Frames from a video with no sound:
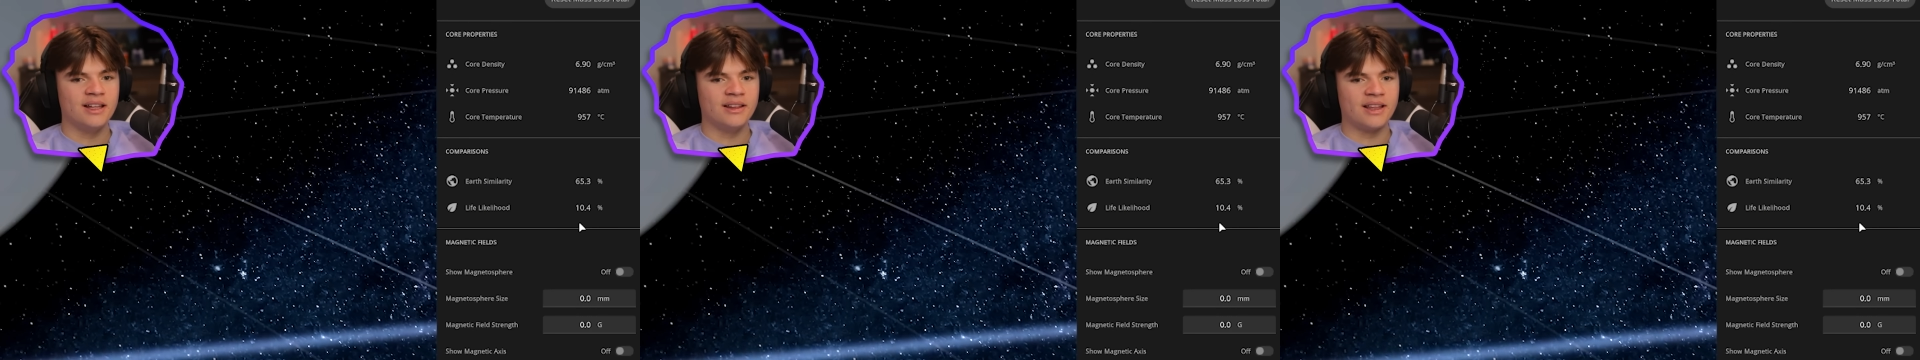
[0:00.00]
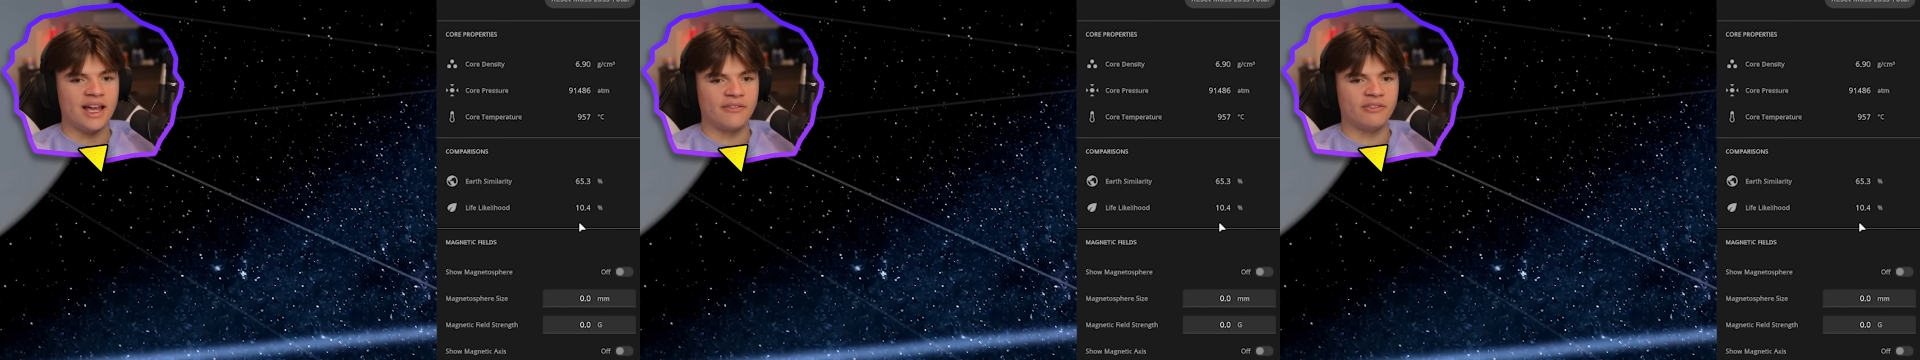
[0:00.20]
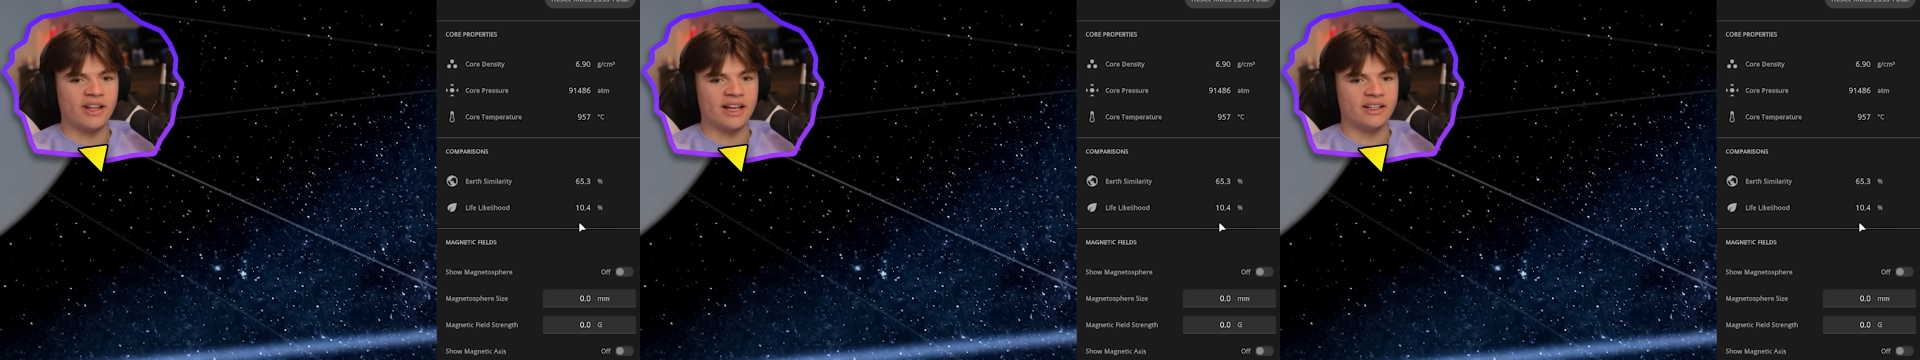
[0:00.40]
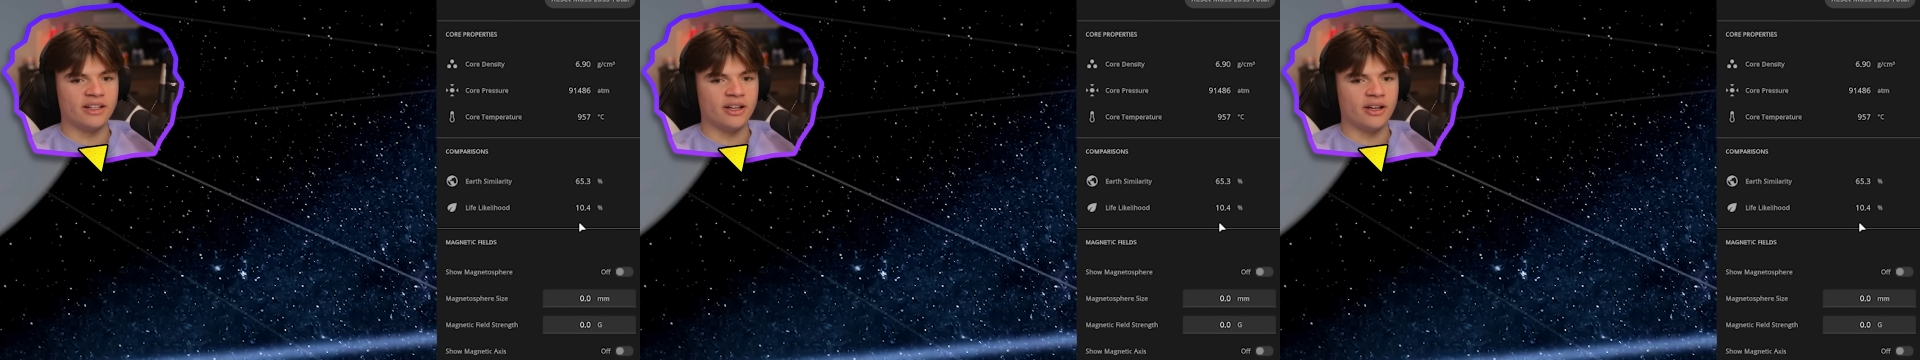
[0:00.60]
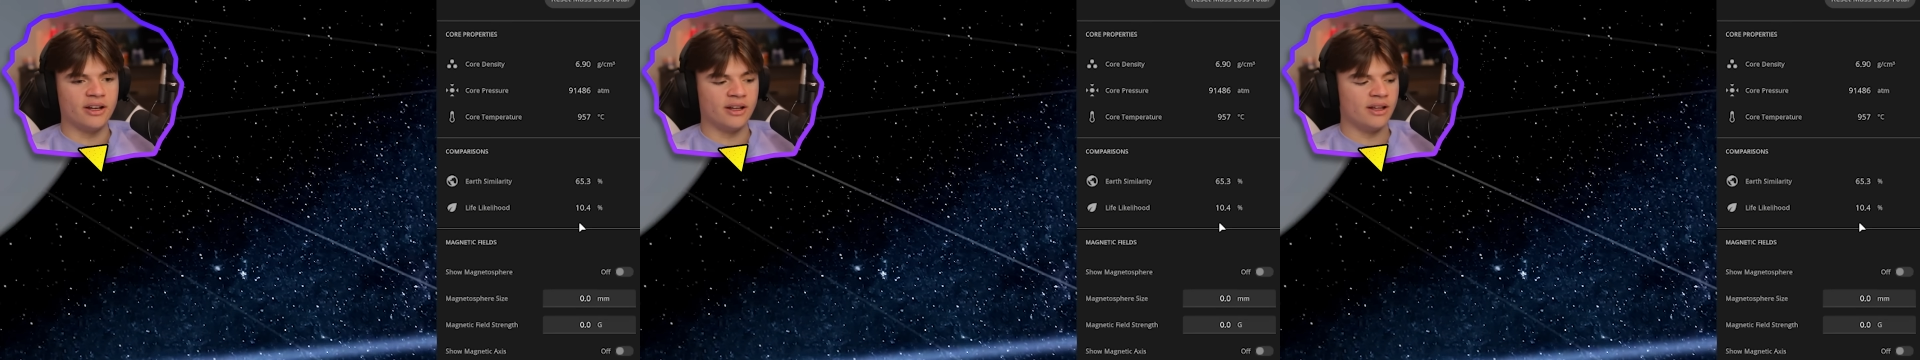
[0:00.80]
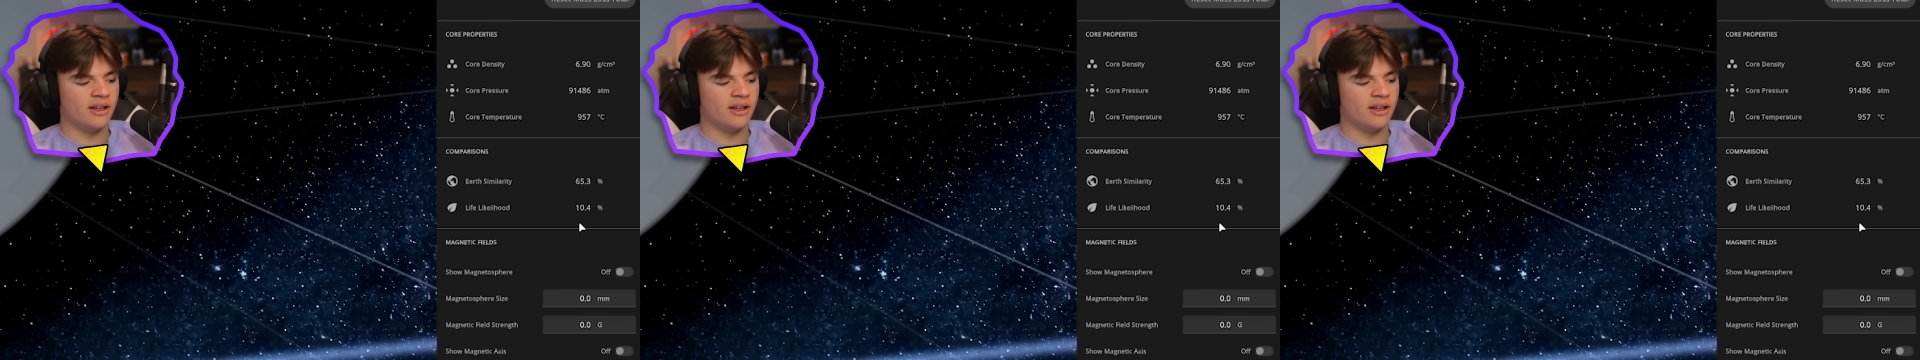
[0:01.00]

life likelihood.